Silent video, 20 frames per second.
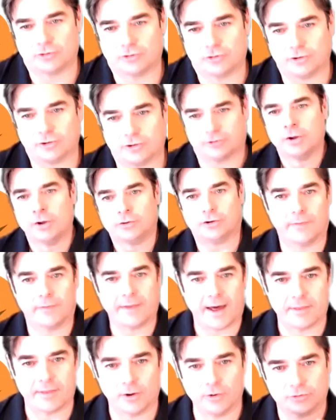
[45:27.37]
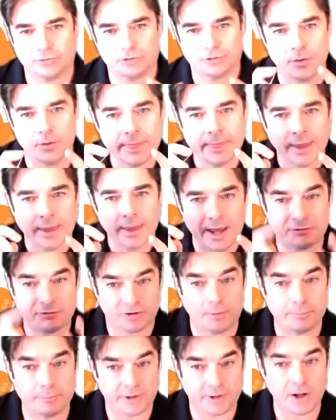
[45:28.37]
just on that note, so
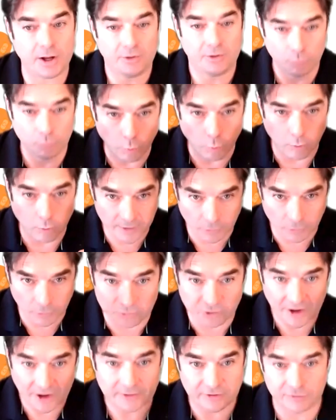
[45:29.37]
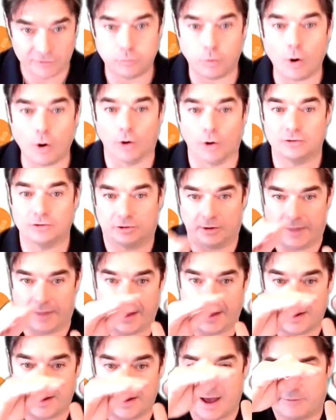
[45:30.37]
if somebody, what their objective was to
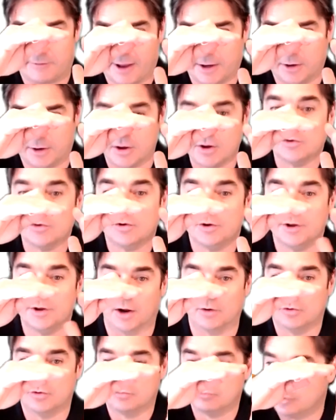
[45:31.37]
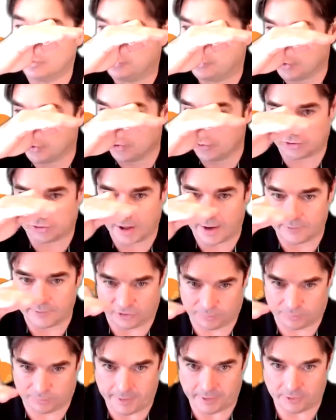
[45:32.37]
then have a, you know, reduce their
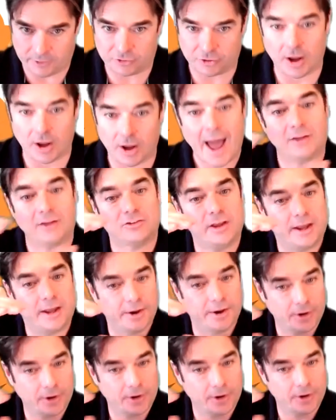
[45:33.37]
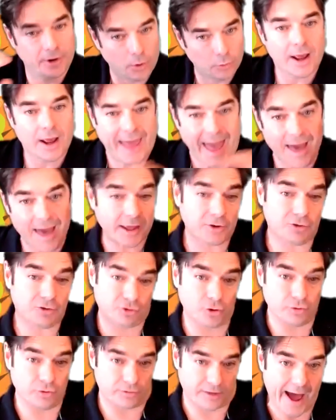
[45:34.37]
expenditure as they go older, can
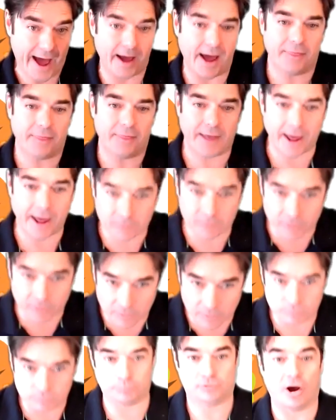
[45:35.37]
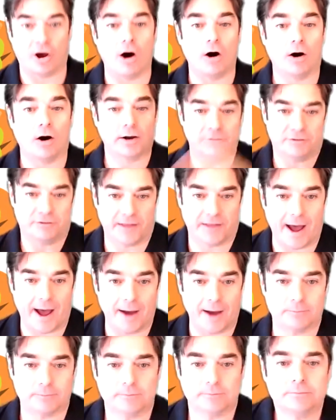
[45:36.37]
they do that and then target for
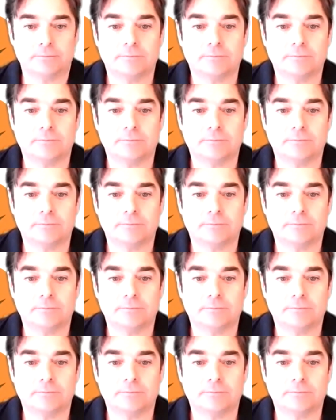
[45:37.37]
that?